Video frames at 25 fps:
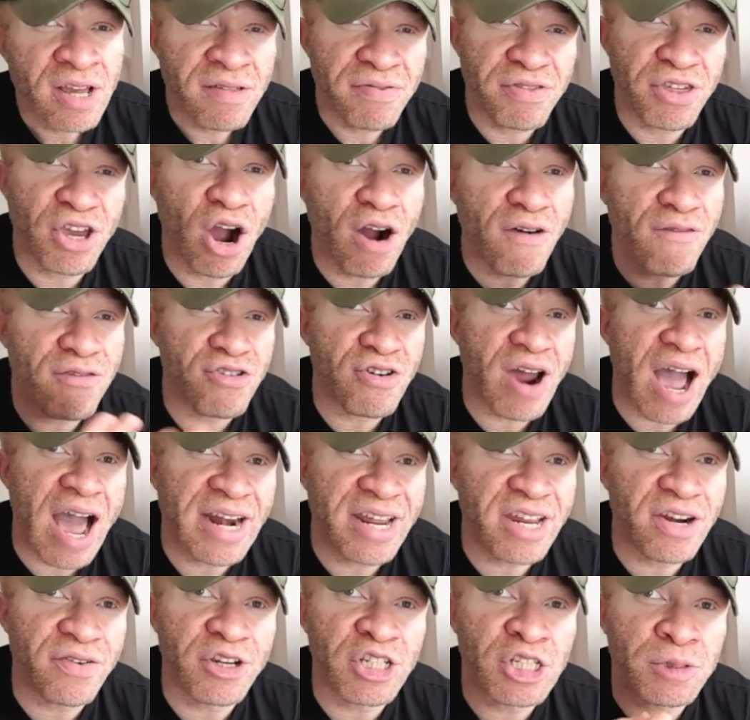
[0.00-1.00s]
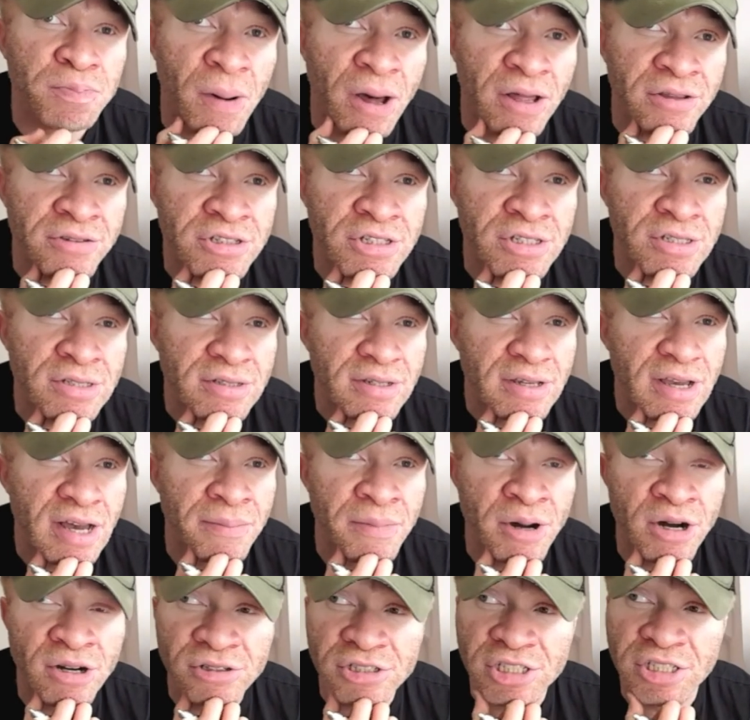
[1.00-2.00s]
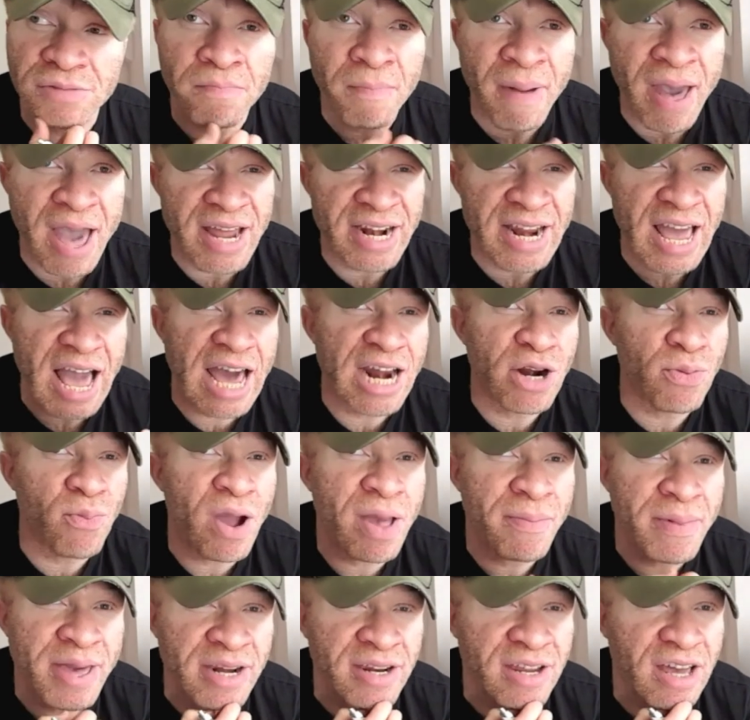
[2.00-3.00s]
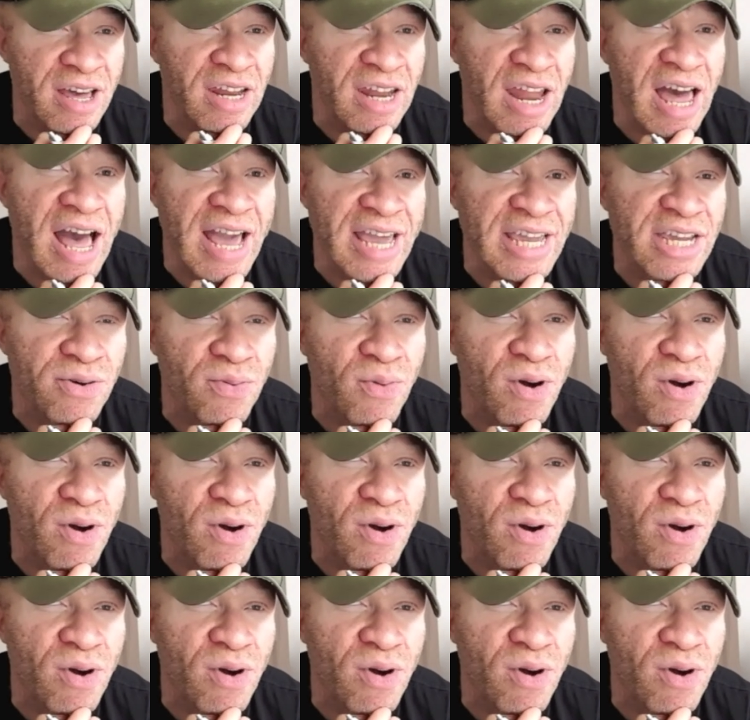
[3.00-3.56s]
The overriding response amongst men and women alike